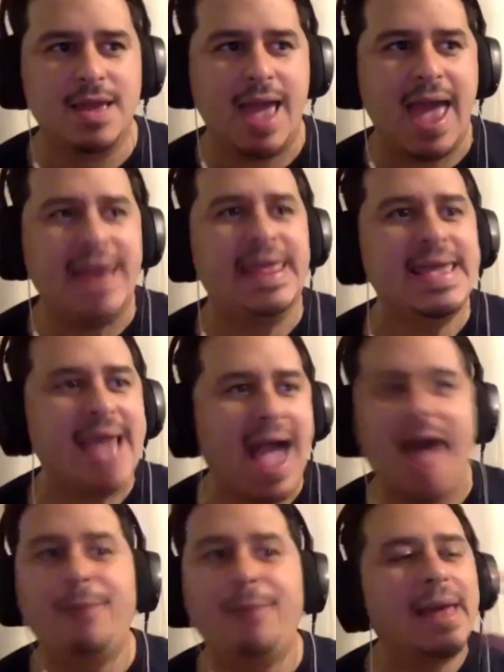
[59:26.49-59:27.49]
And
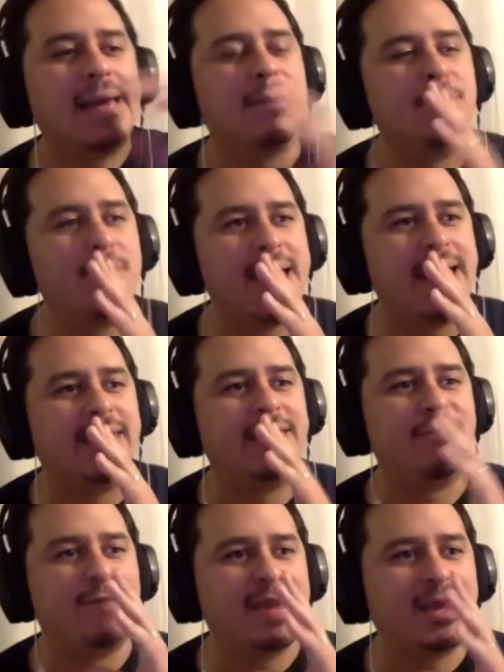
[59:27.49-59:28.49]
I'm like, man,
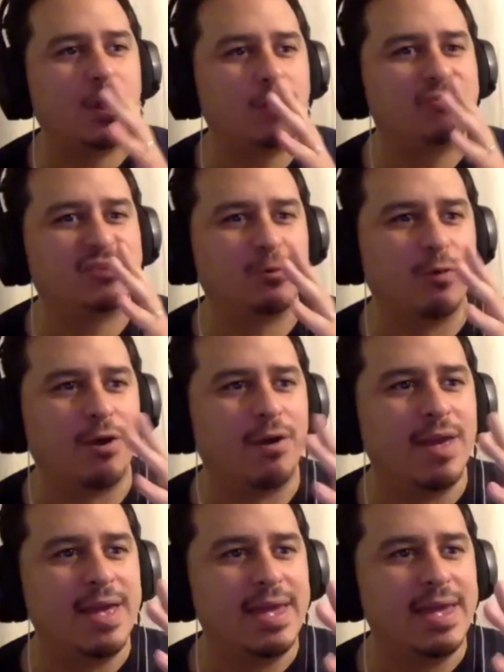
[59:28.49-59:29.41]
if it goes to where